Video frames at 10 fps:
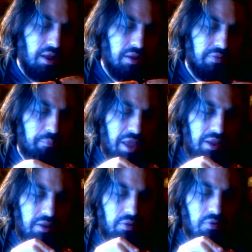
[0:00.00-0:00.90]
on the
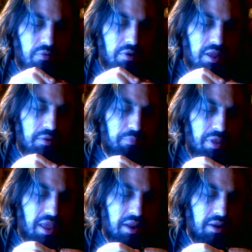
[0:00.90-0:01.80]
back of the Conan
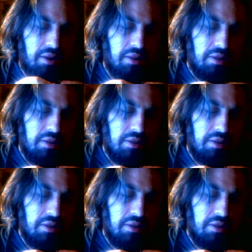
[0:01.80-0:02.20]
pin